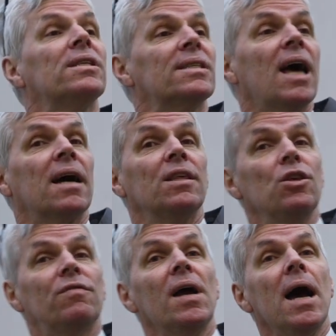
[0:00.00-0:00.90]
the stock that
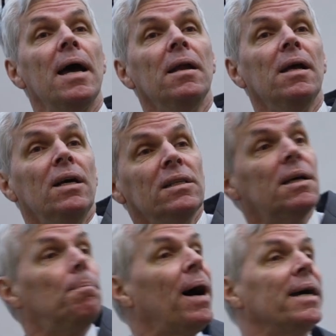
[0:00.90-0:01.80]
you've got
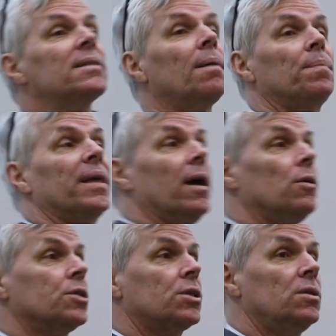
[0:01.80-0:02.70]
to buy something
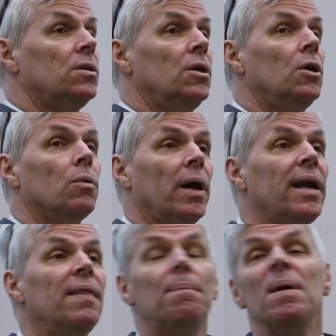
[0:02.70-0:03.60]
else,
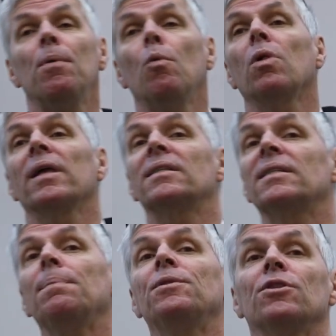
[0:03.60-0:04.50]
right? And the people will
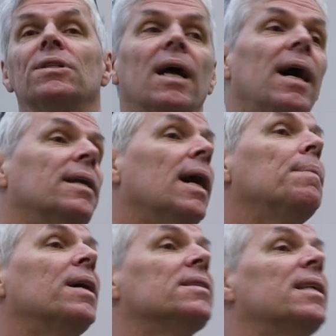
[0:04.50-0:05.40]
accept your stock not
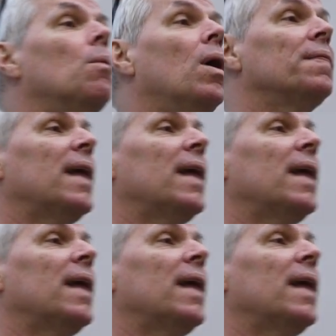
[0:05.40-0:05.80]
because they want